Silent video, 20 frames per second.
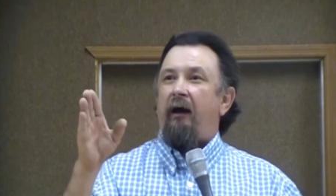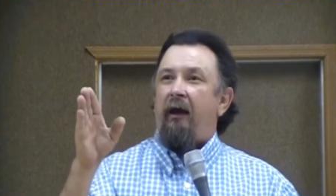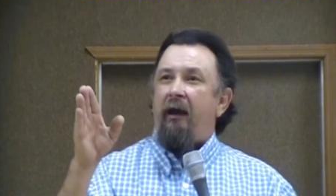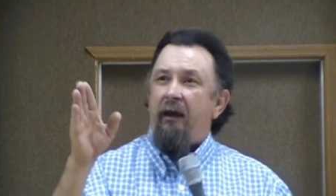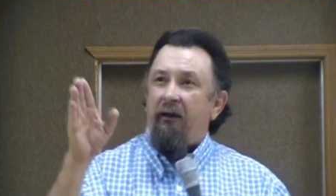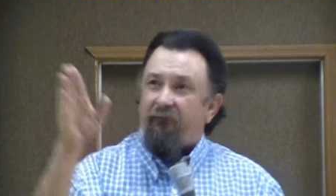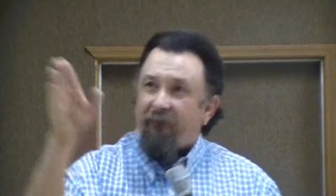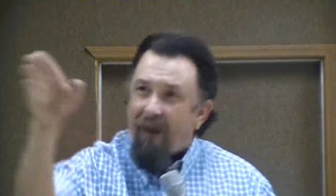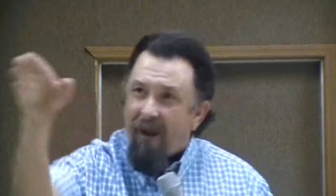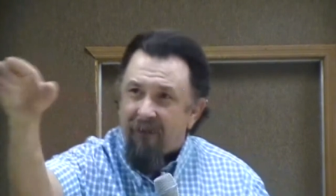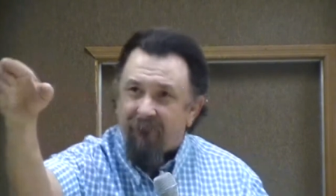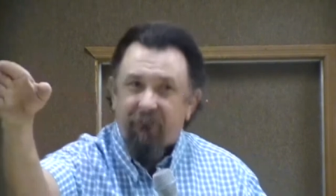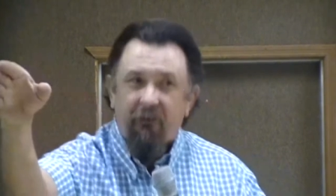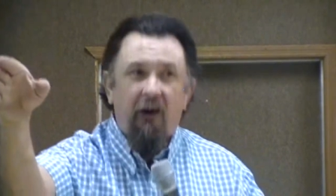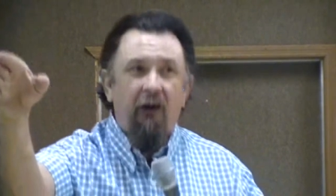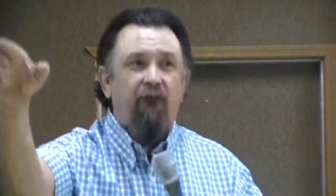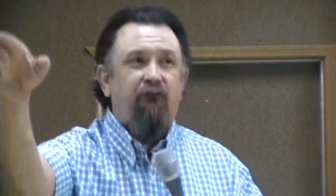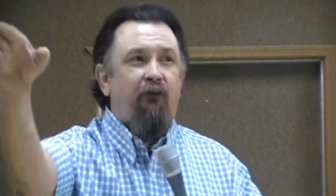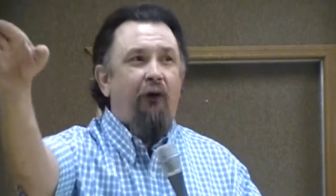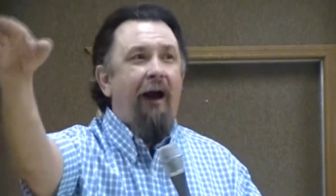he's out
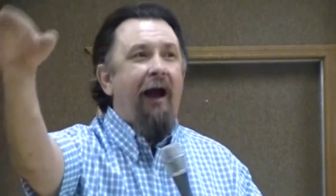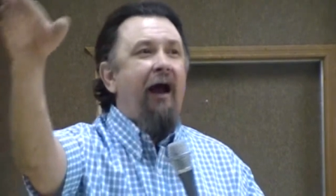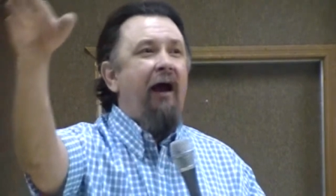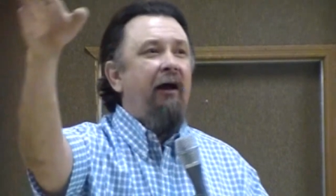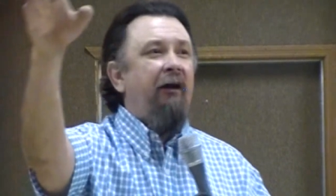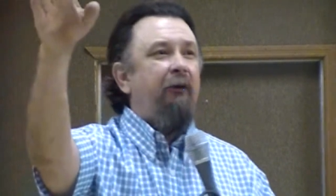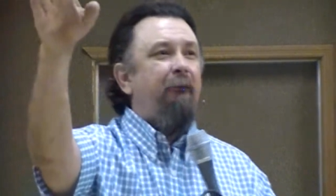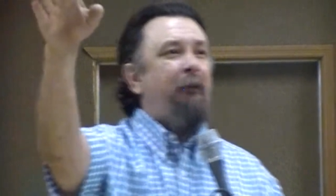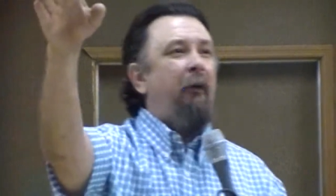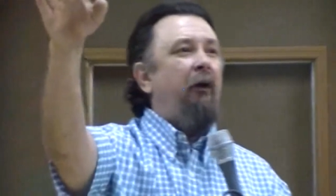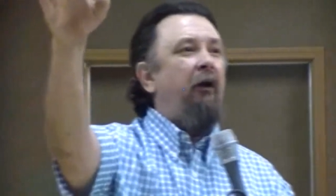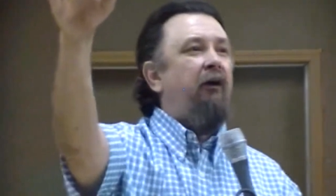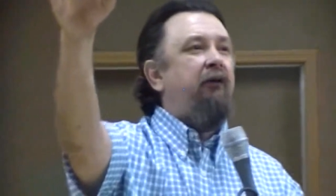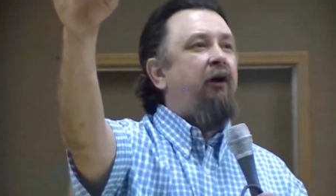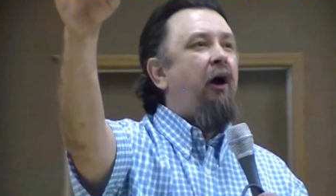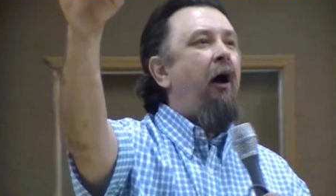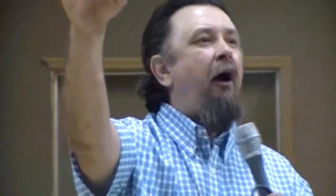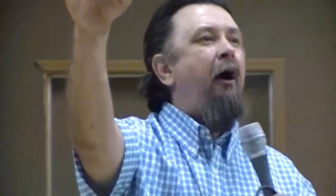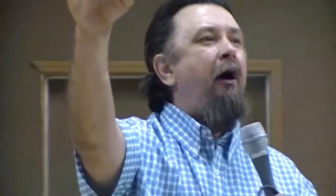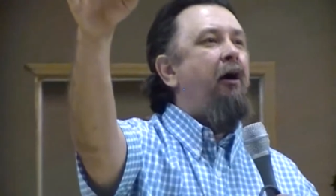there trying to put a
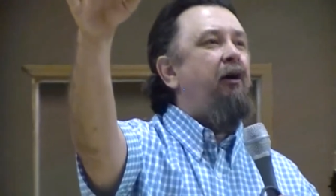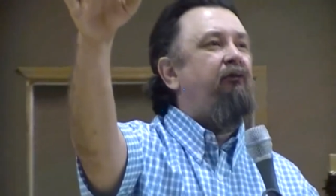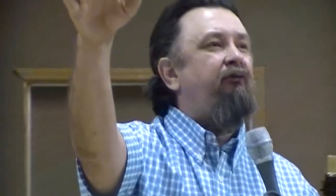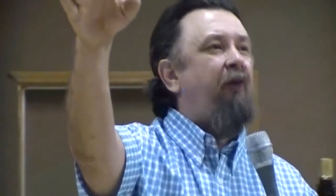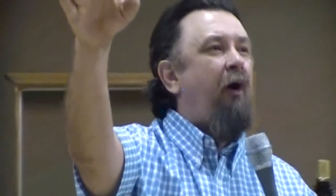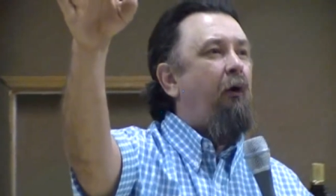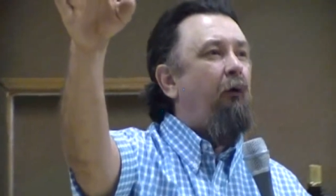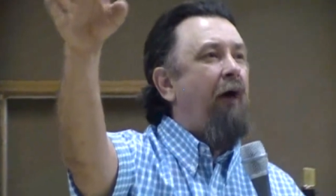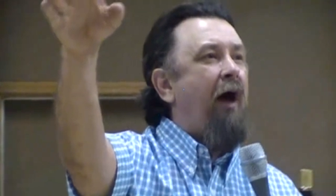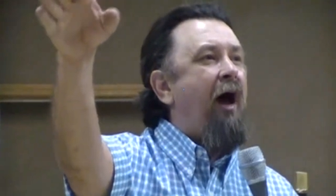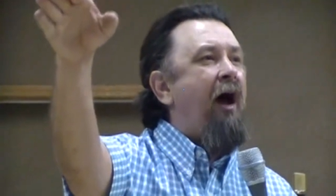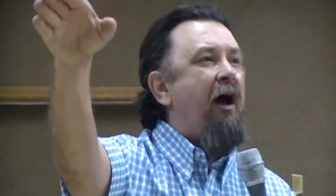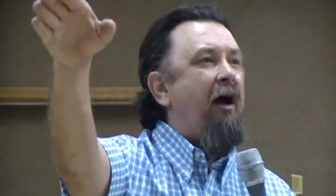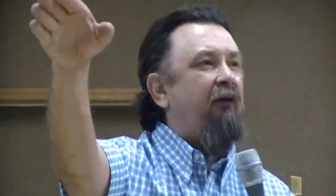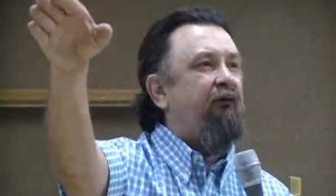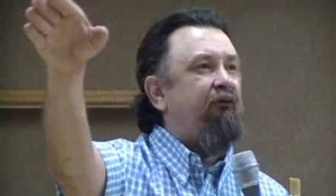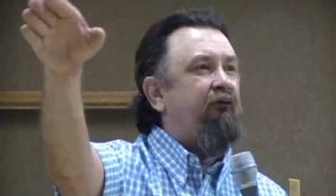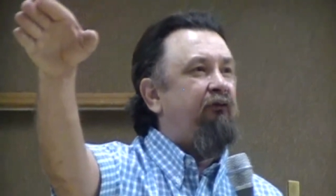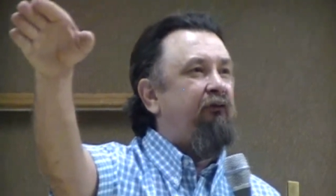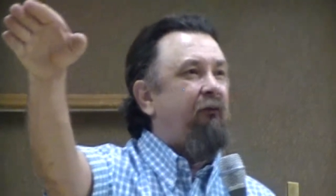curse on
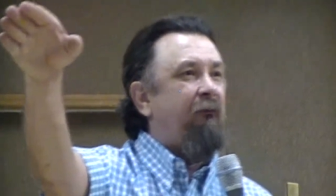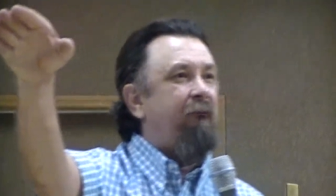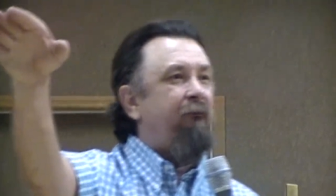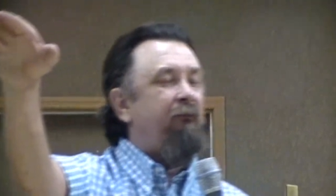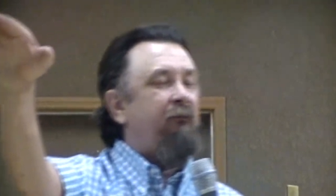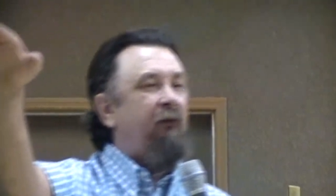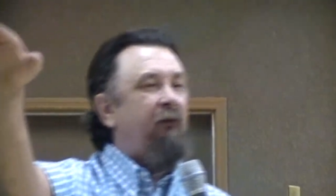us.